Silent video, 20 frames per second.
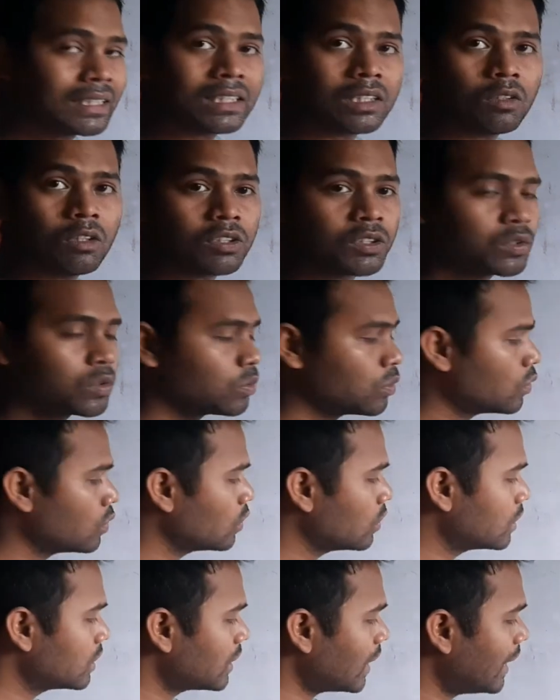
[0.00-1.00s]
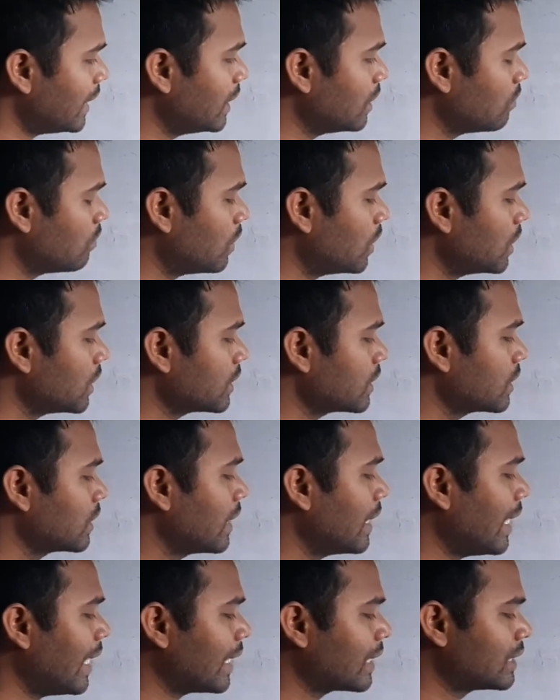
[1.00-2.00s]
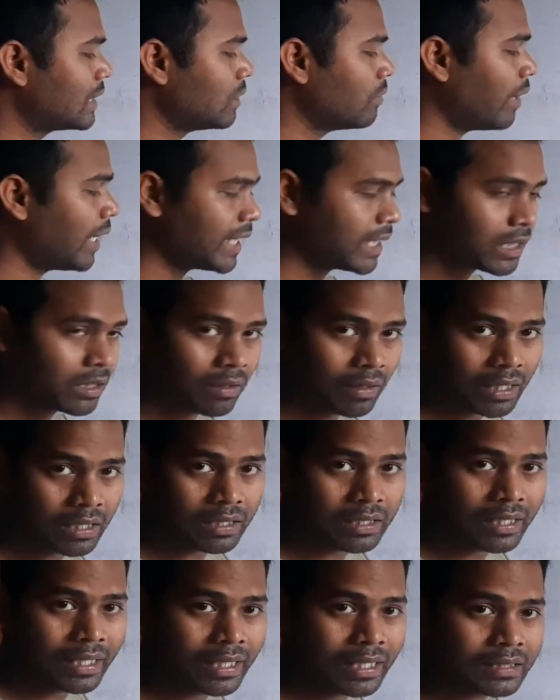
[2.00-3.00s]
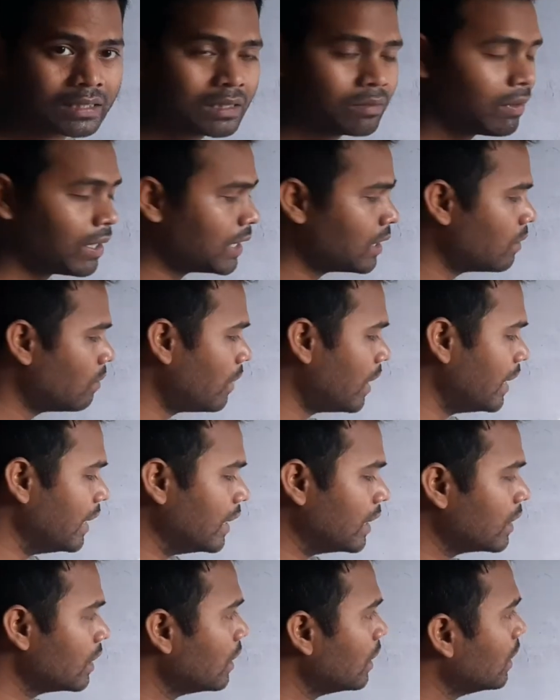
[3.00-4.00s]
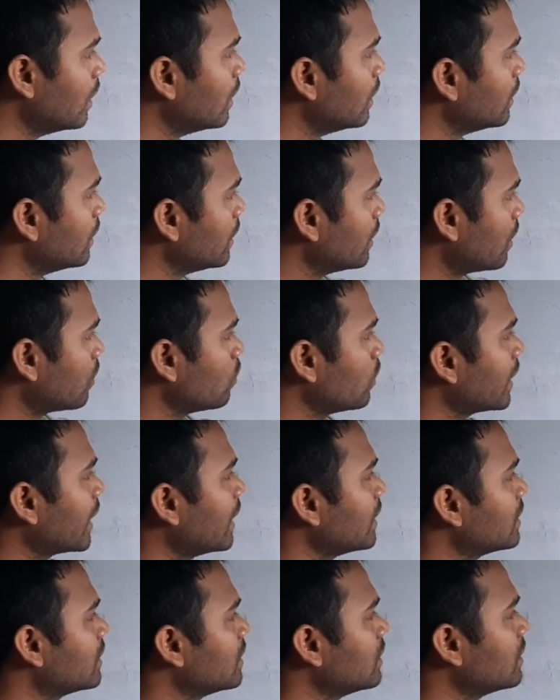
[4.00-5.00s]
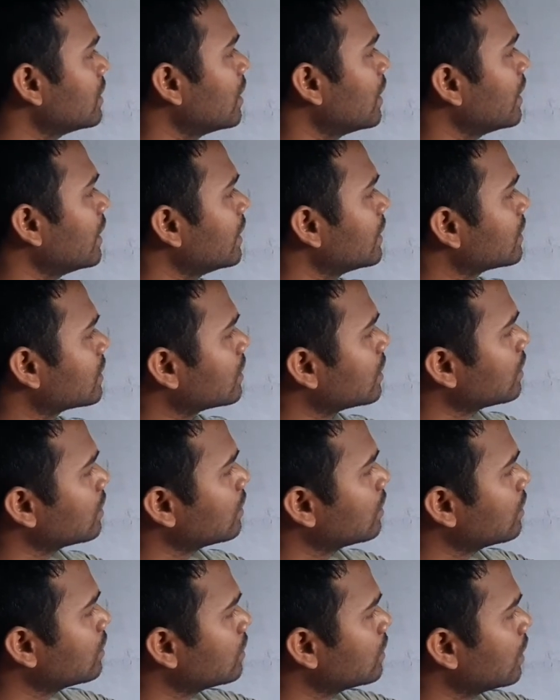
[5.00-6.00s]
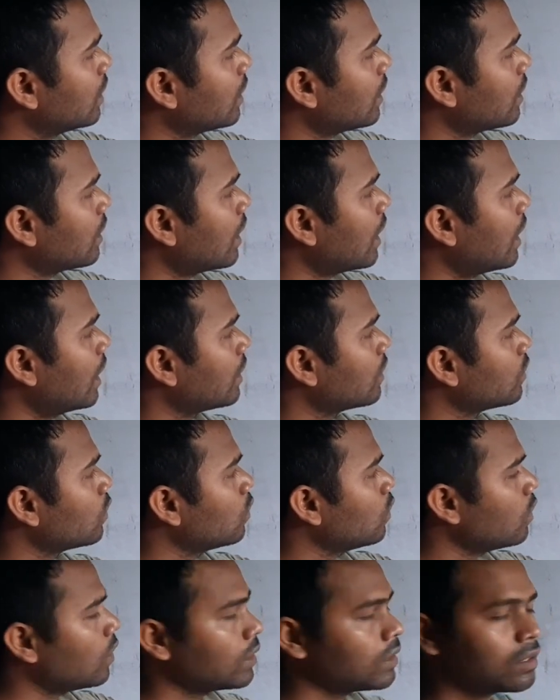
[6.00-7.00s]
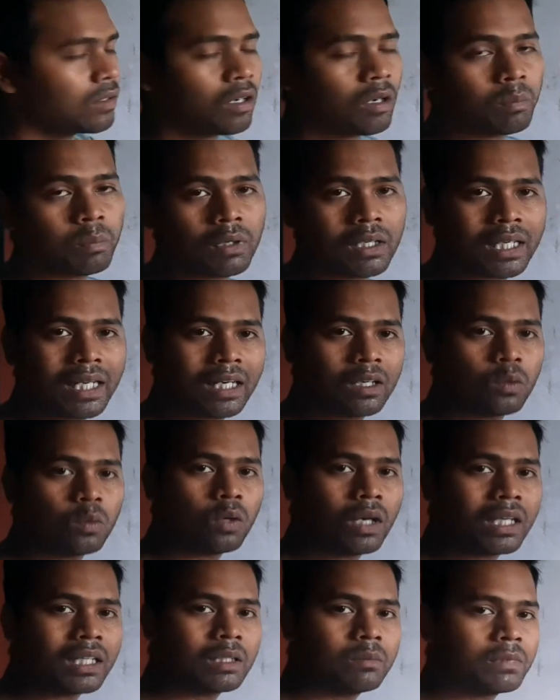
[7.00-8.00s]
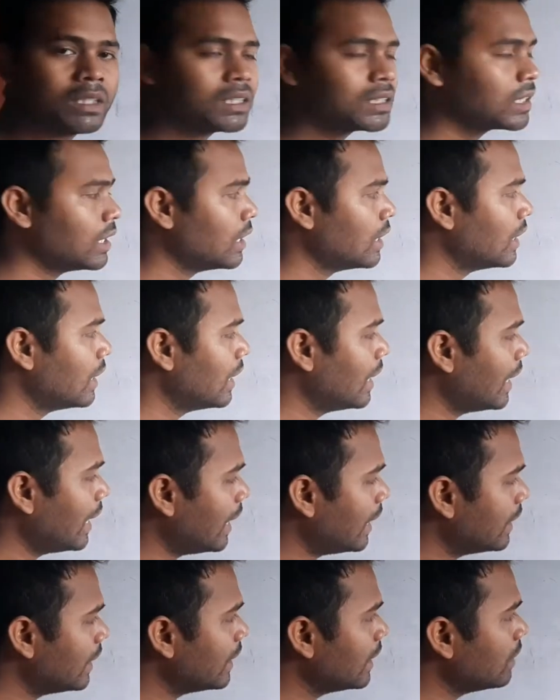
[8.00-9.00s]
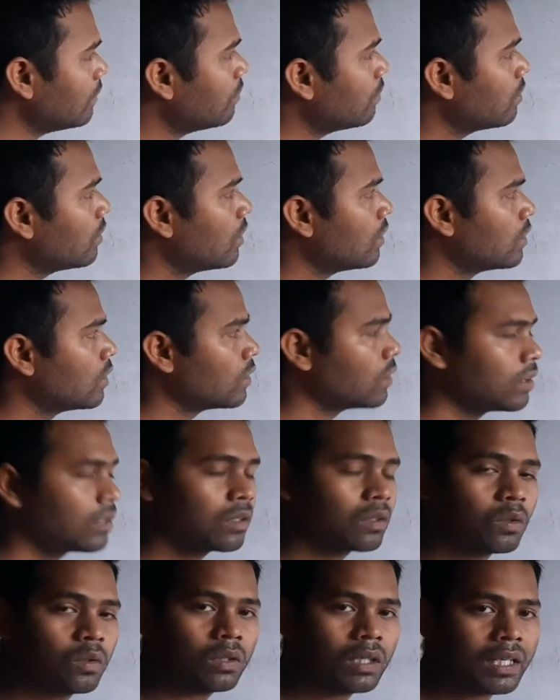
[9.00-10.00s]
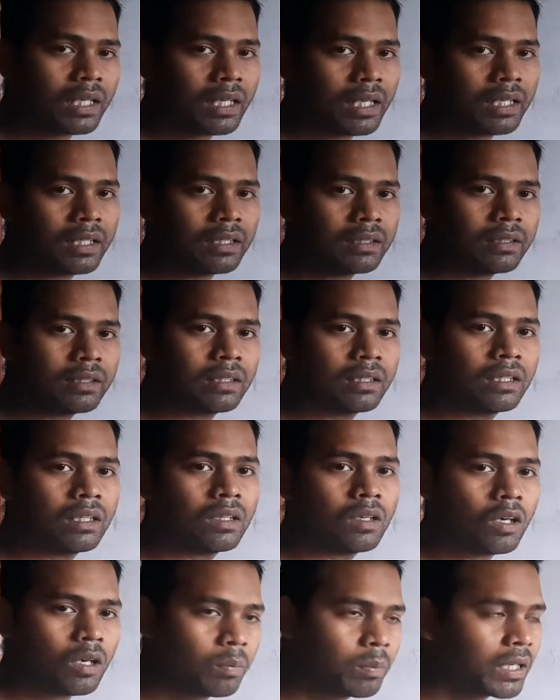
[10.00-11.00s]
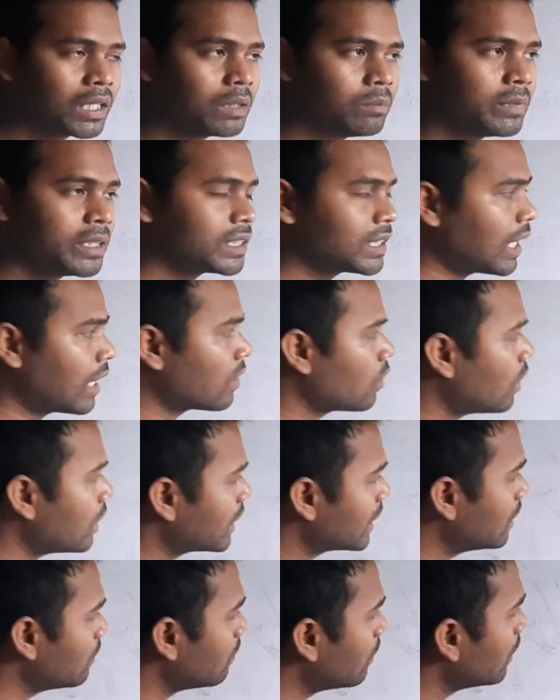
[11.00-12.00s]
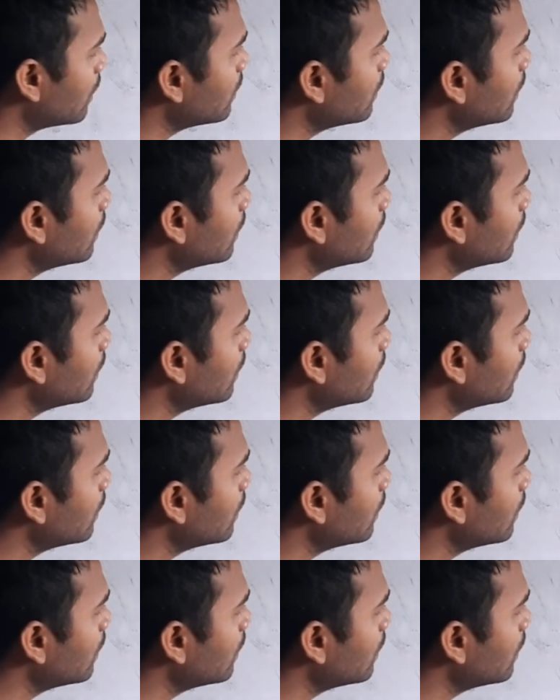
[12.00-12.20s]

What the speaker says: equals to sine inverse x divided by a. Here we can see there are no upper and lower limits, and if lower and upper limits are not given,